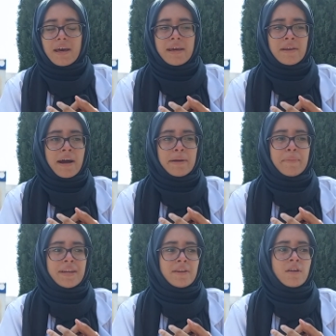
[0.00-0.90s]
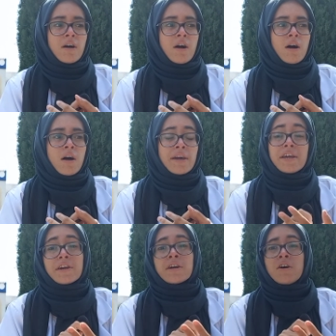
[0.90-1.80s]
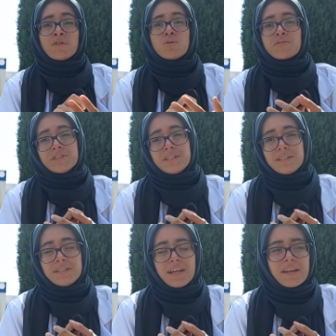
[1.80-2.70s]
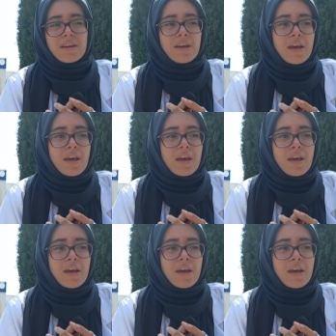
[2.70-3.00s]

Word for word: and I made it uh, here on the overseas seat.